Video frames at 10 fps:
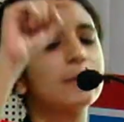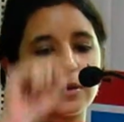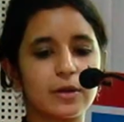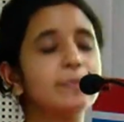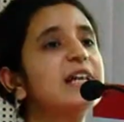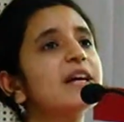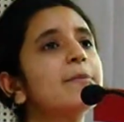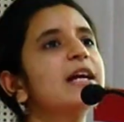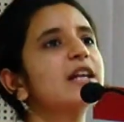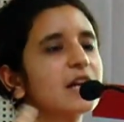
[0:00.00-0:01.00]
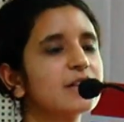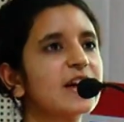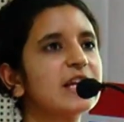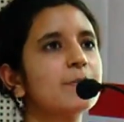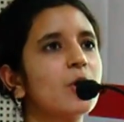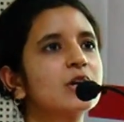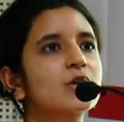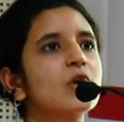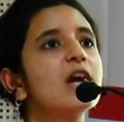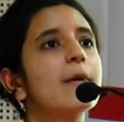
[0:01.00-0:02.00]
Media played another very important role
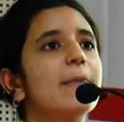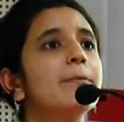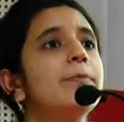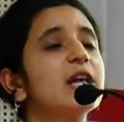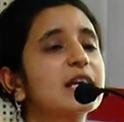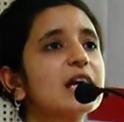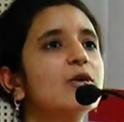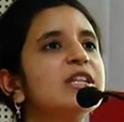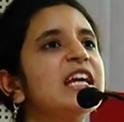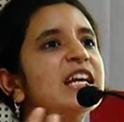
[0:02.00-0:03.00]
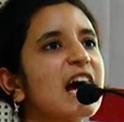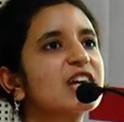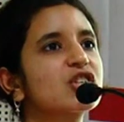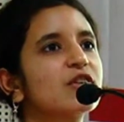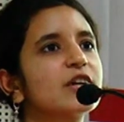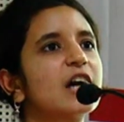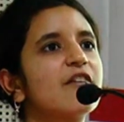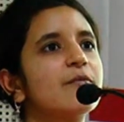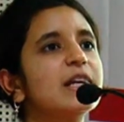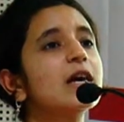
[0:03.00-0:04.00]
by bringing out the inaction of the
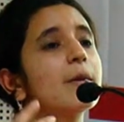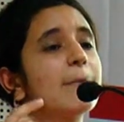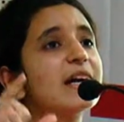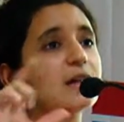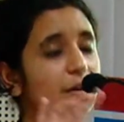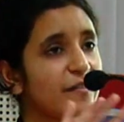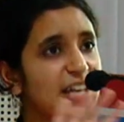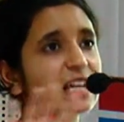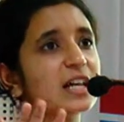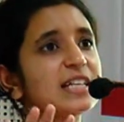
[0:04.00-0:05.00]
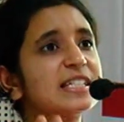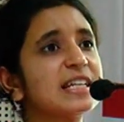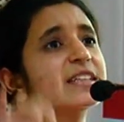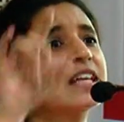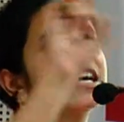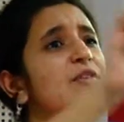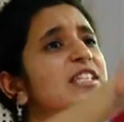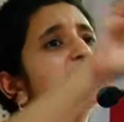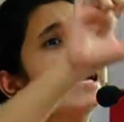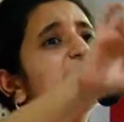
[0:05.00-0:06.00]
government, by very clearly stating that there was a
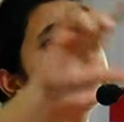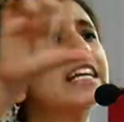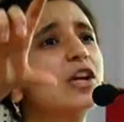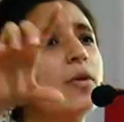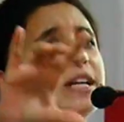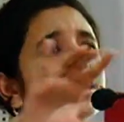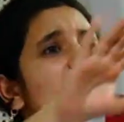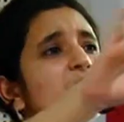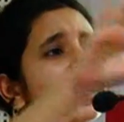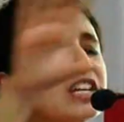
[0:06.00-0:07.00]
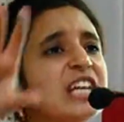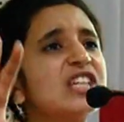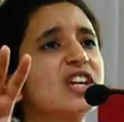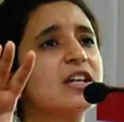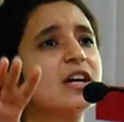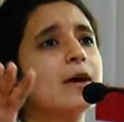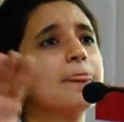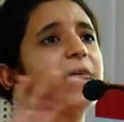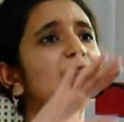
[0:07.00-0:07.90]
90-kilometer region that was